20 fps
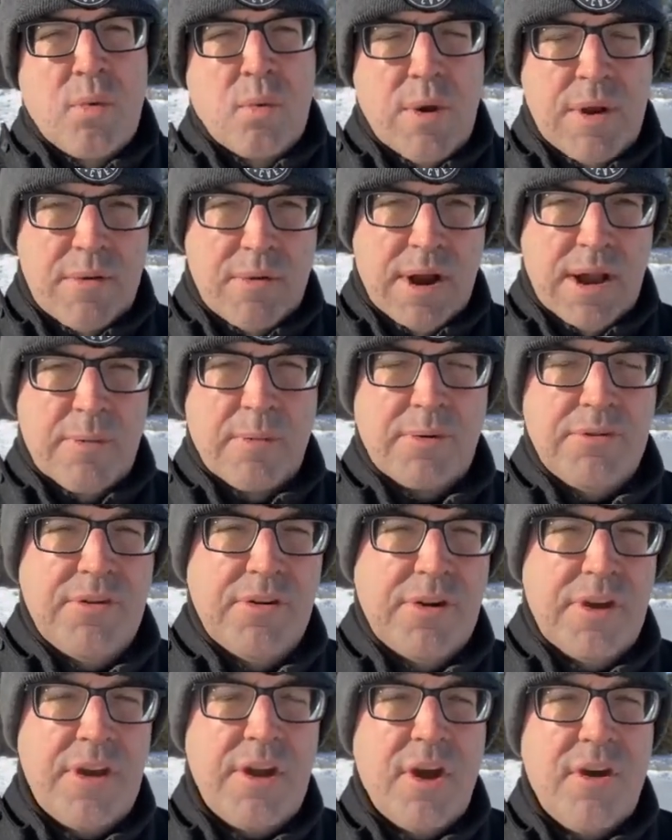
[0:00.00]
We were able
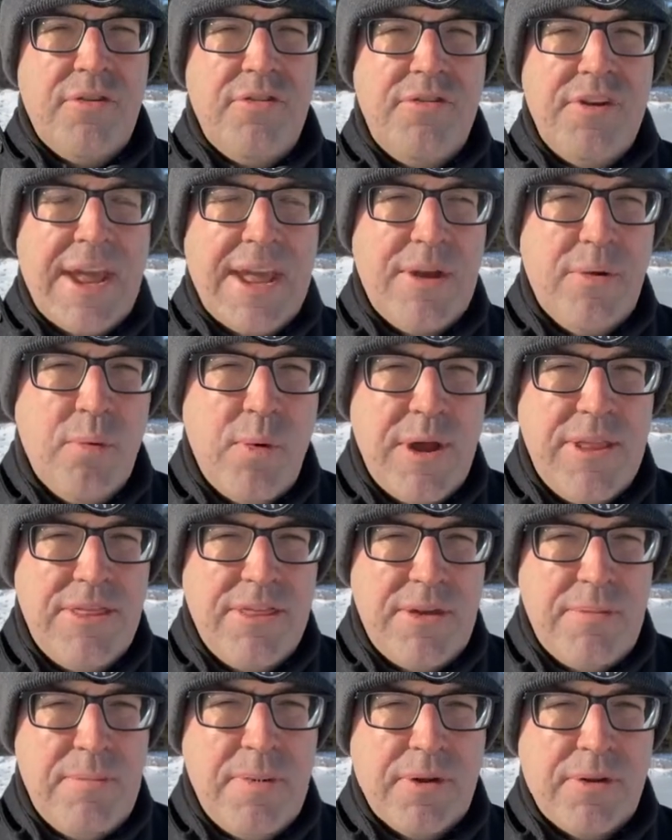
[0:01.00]
to negotiate
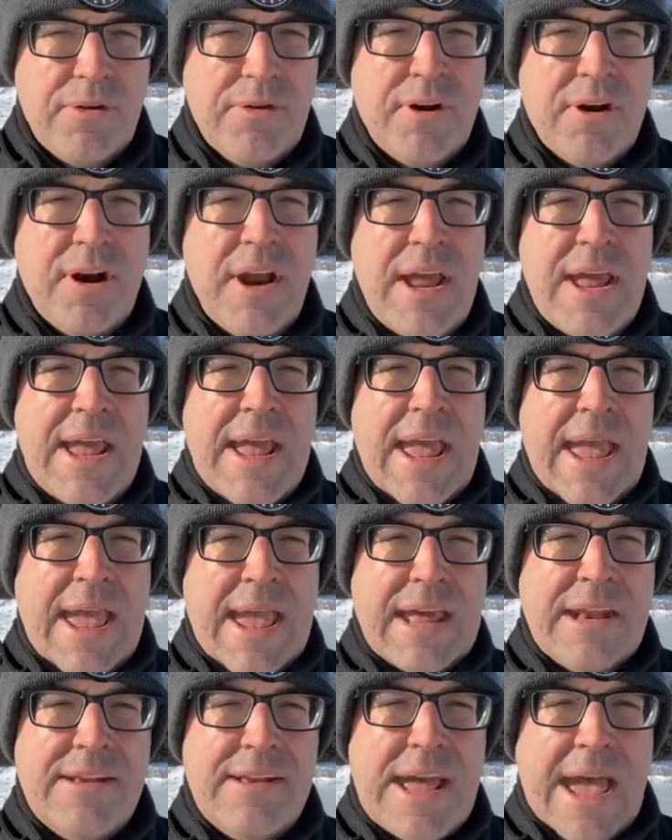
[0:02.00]
with the builder
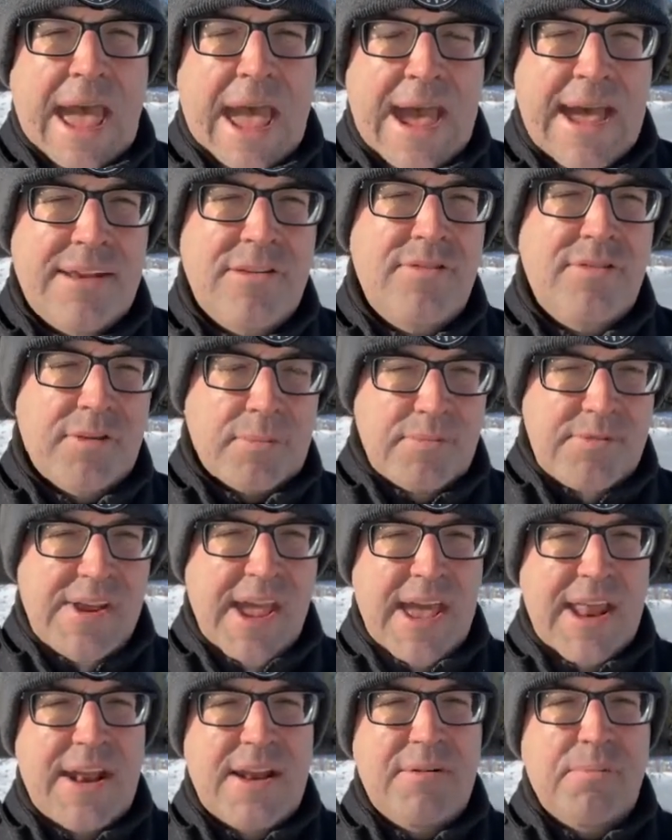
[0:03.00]
and add some
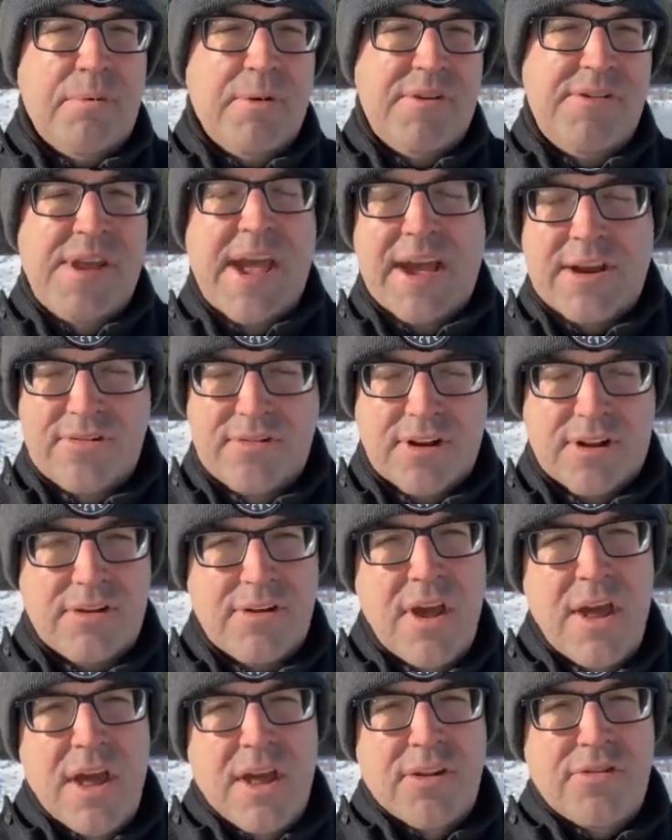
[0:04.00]
tenant protection,
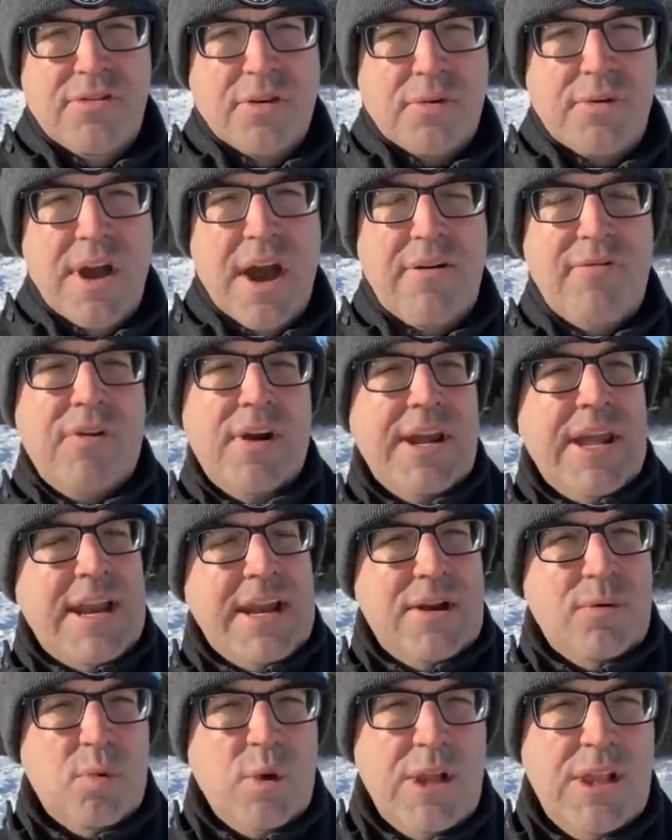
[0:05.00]
so covering
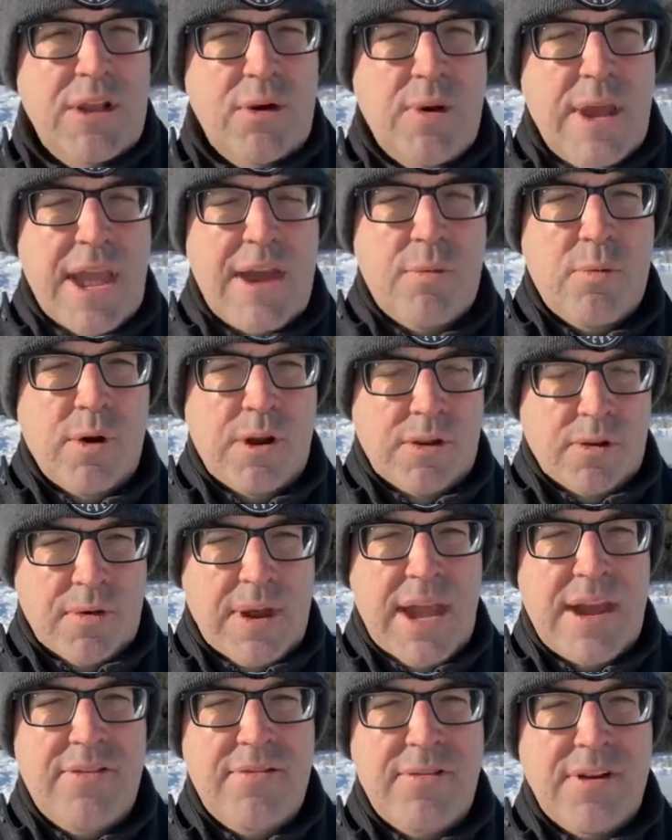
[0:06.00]
any
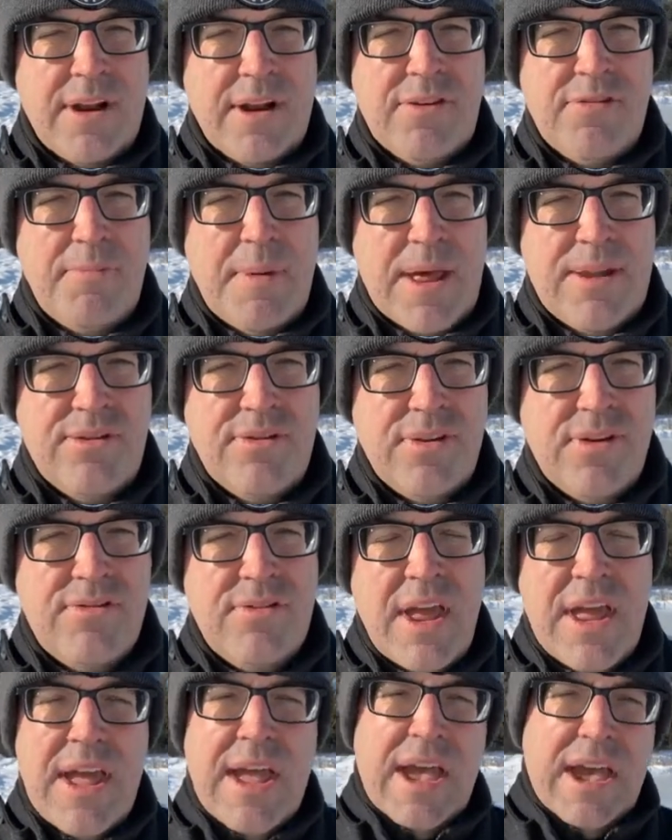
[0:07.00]
relocation
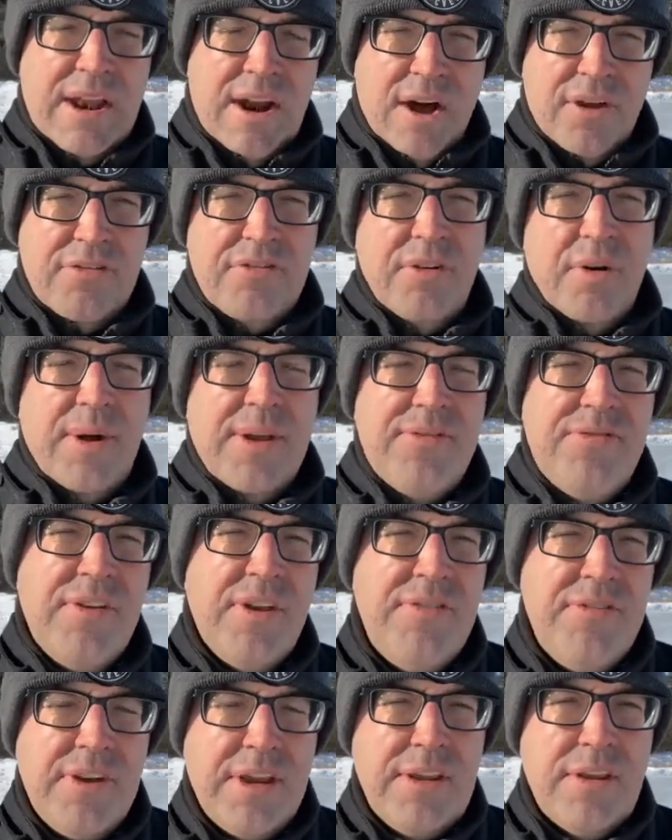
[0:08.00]
expenses and also
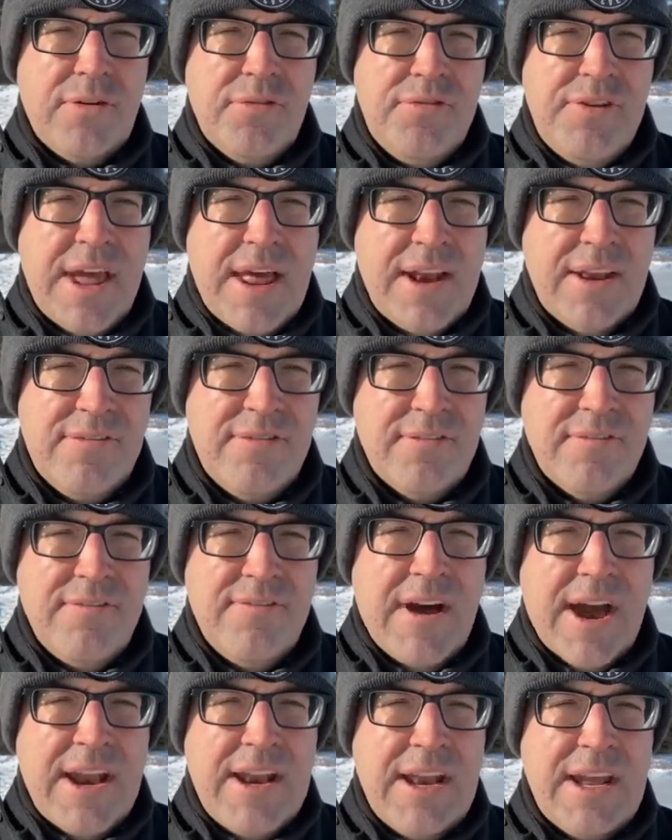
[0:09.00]
assisting those tenants in
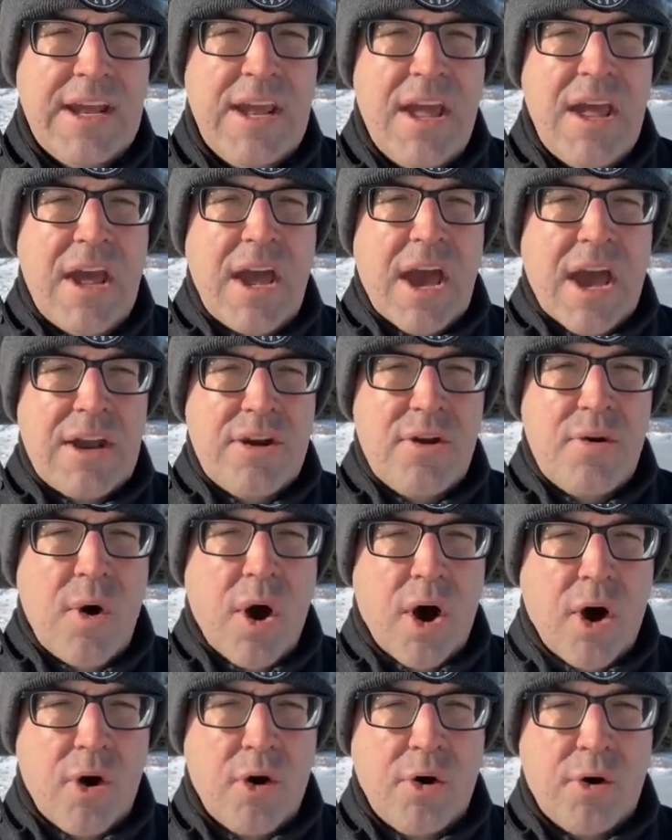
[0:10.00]
finding a new
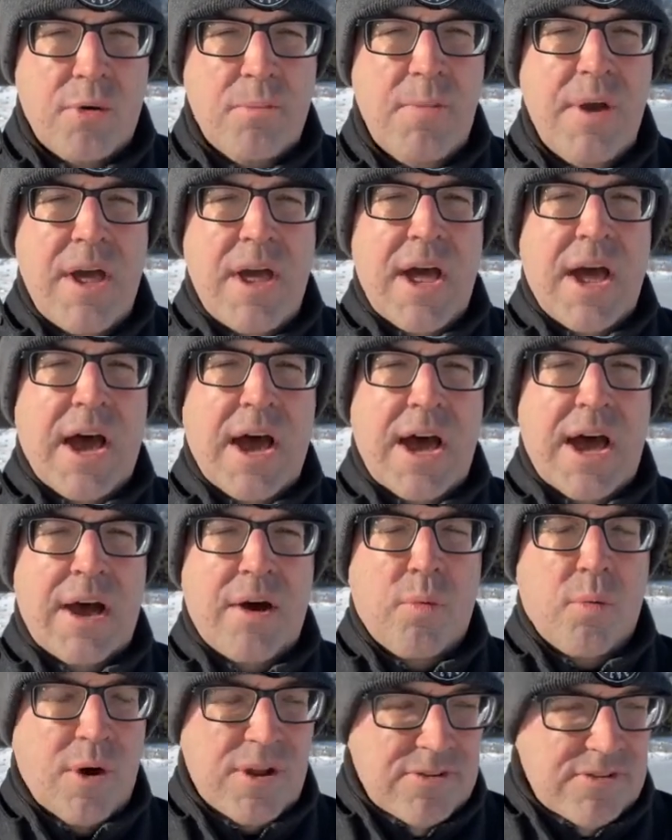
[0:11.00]
home
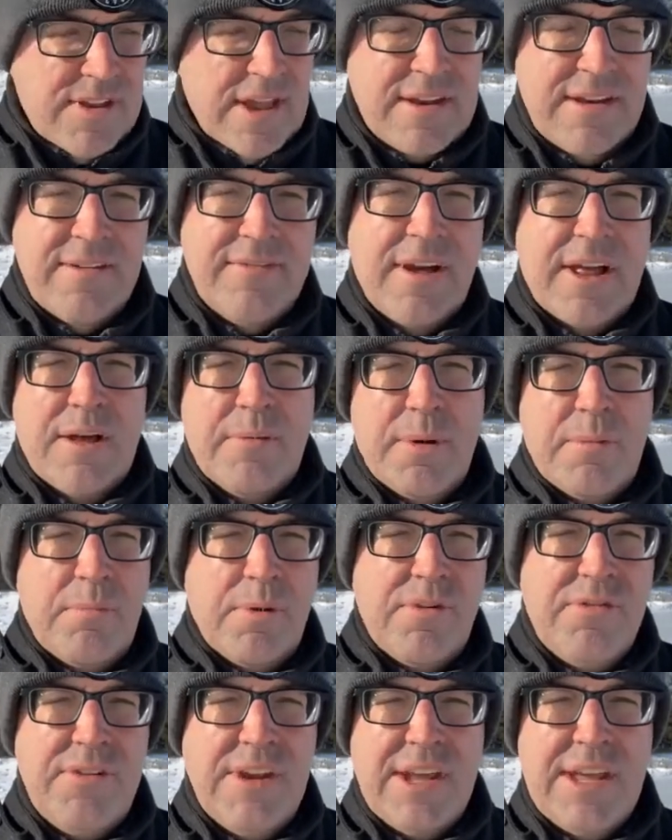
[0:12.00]
once that development
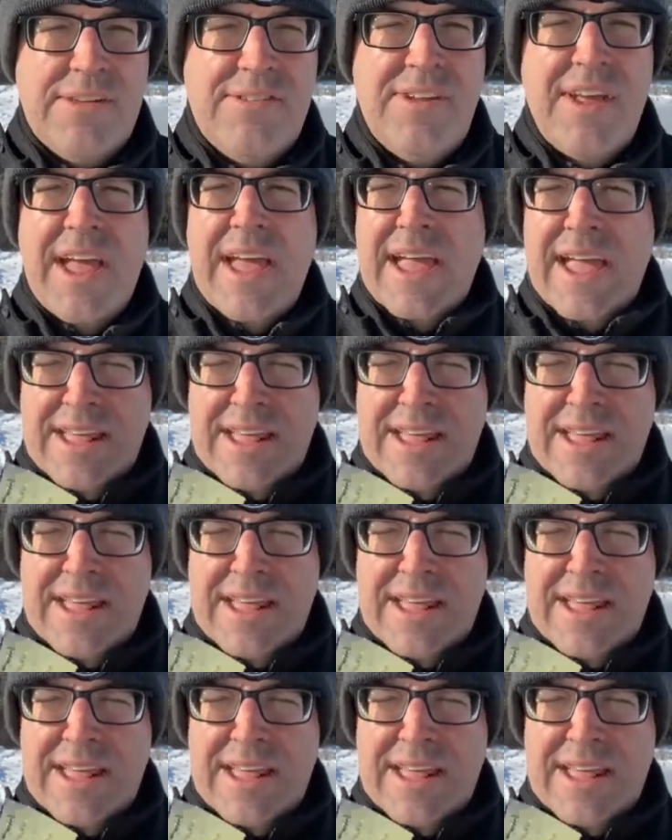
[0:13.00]
proceeds.